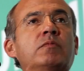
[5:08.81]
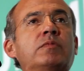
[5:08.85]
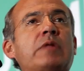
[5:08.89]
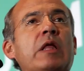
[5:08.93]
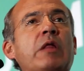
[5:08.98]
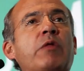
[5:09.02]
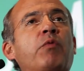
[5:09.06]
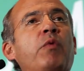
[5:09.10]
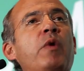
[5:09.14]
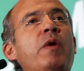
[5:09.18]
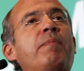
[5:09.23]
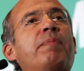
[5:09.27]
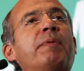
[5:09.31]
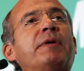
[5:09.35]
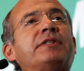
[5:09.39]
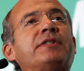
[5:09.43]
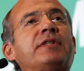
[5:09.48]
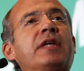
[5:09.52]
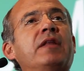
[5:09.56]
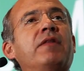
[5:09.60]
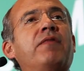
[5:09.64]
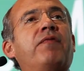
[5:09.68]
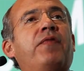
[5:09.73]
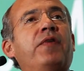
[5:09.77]
that we
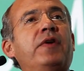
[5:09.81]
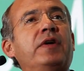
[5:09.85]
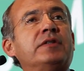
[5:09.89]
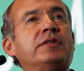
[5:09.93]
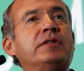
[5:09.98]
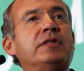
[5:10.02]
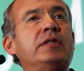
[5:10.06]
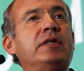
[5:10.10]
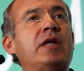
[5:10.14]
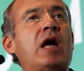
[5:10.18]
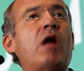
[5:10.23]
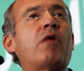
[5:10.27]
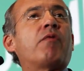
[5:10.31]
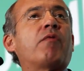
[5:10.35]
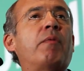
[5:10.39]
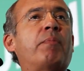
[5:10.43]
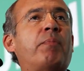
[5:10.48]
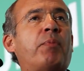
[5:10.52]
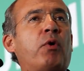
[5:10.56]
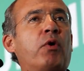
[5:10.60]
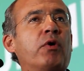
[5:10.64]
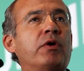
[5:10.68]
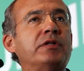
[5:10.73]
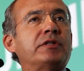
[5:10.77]
present first in our
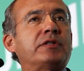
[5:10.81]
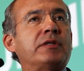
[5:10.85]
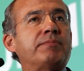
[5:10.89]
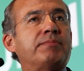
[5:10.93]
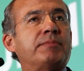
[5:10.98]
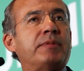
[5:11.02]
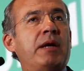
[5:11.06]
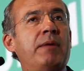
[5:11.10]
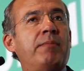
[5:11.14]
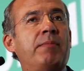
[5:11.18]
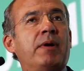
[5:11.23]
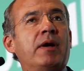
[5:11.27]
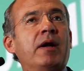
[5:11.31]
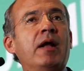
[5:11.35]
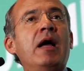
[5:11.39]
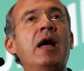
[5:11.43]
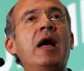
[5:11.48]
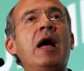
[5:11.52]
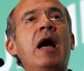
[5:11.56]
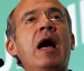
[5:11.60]
report in September,